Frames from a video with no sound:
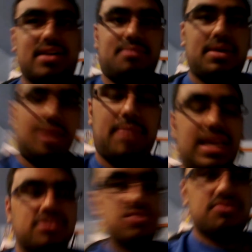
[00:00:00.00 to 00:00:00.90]
my
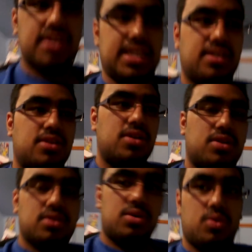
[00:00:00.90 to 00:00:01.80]
main screen,
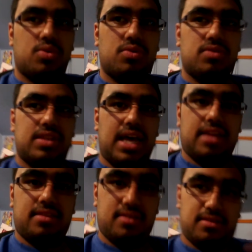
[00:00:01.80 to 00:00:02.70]
that
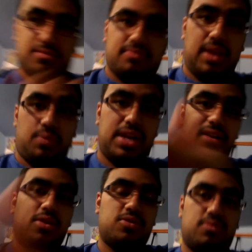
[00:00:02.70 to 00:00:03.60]
the like
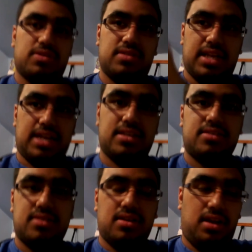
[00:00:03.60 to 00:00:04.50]
Windows was like
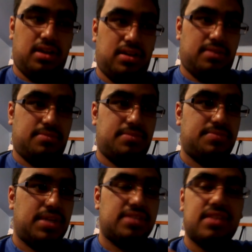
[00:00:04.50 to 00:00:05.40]

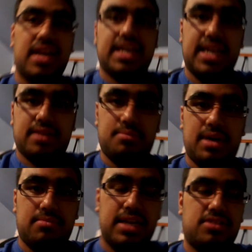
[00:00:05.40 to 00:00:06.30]
assigning
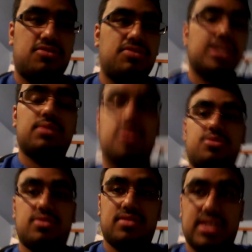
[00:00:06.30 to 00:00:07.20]
my main screen, which
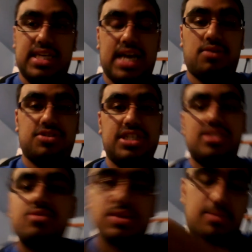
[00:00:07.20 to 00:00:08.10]
was the LG
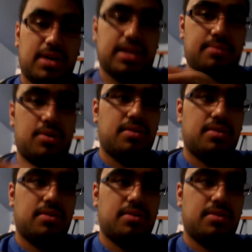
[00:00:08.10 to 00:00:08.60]
screen, my